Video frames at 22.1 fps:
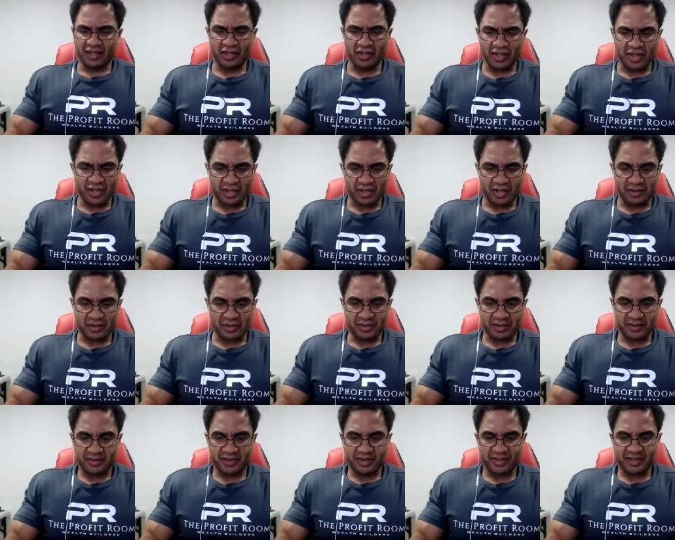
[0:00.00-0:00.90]
you
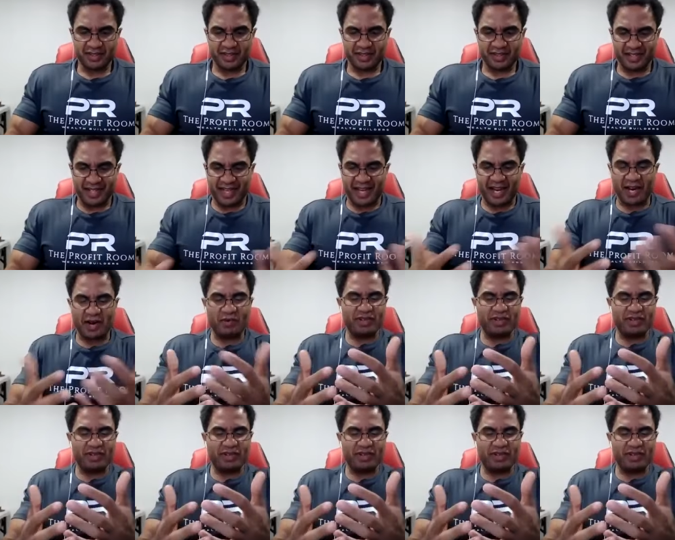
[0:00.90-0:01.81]
know, like, I
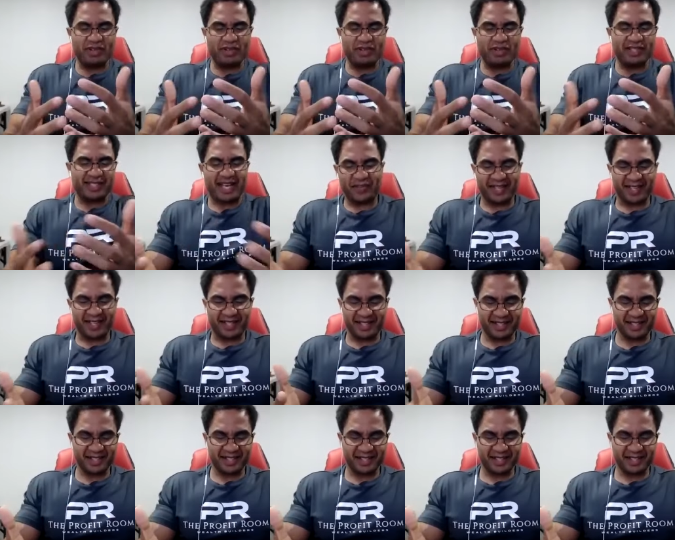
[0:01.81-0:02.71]
always
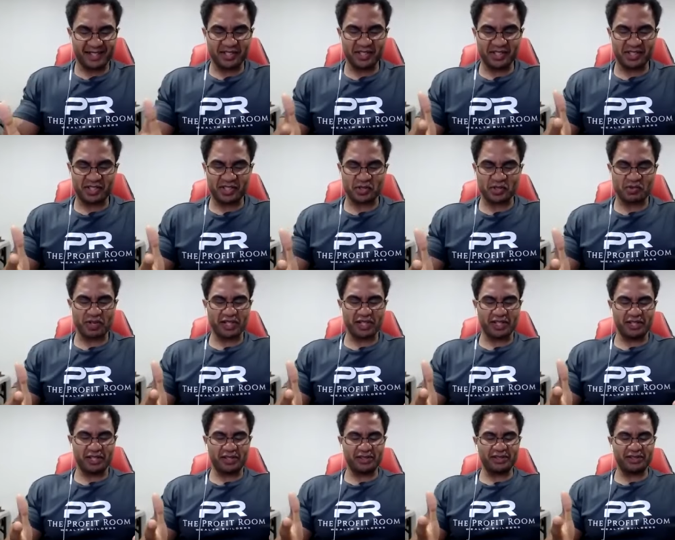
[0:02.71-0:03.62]
laugh at
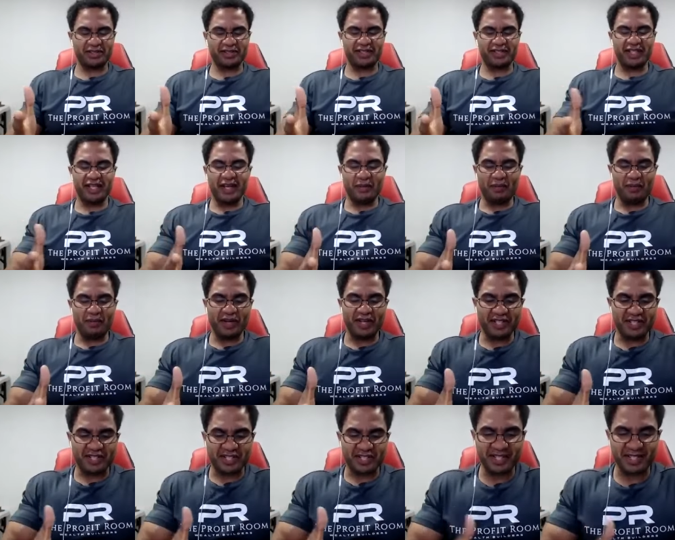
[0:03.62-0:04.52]
Cherelle,
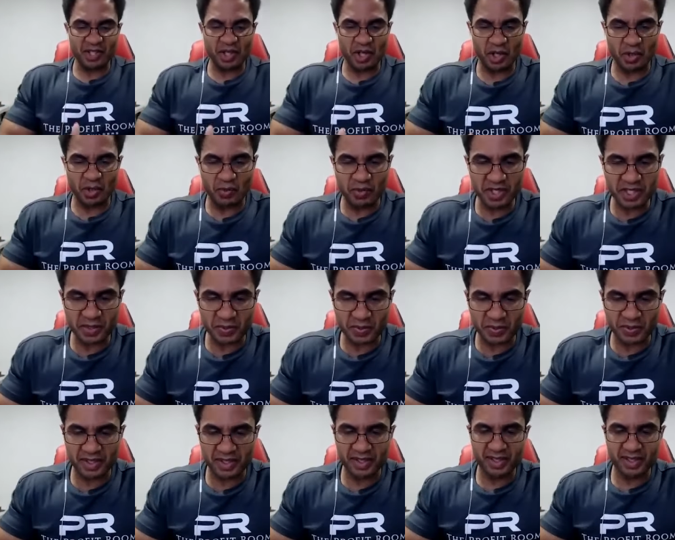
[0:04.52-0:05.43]
because she started
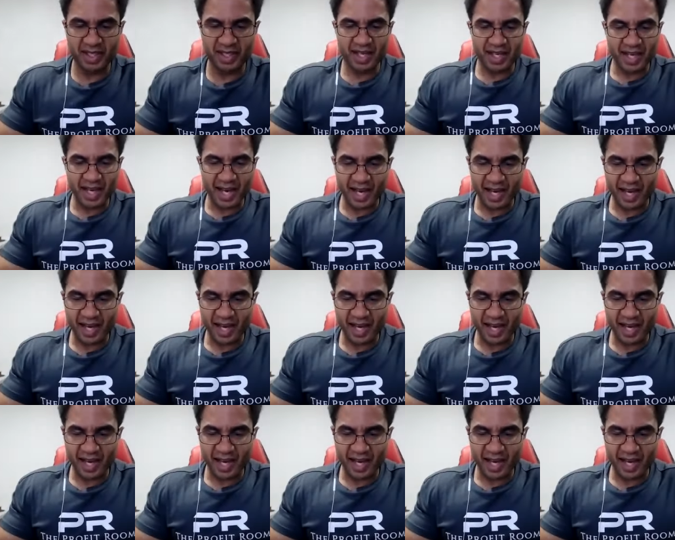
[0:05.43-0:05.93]
whispering,